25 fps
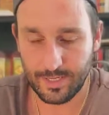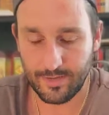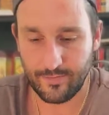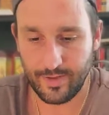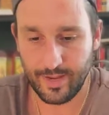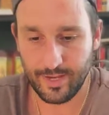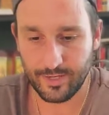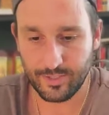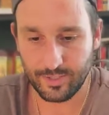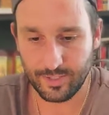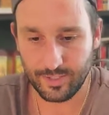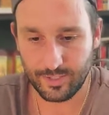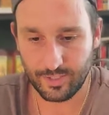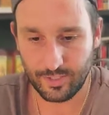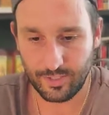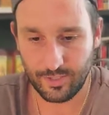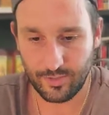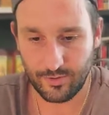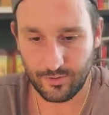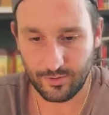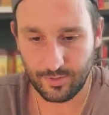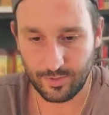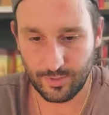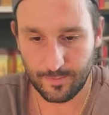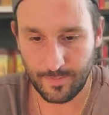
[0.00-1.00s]
evangelists
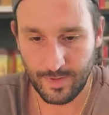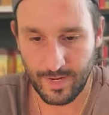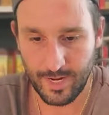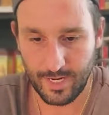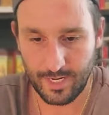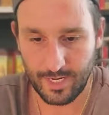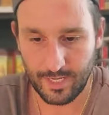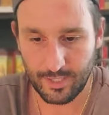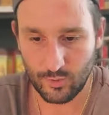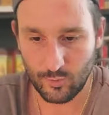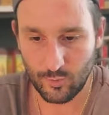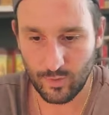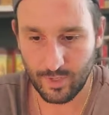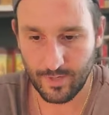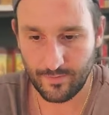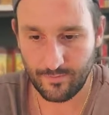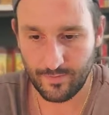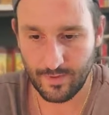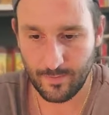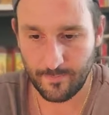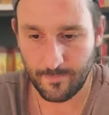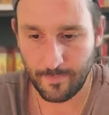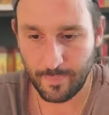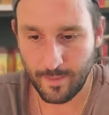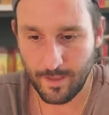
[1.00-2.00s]
used to paint each one of
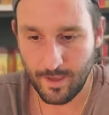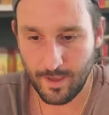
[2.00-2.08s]
them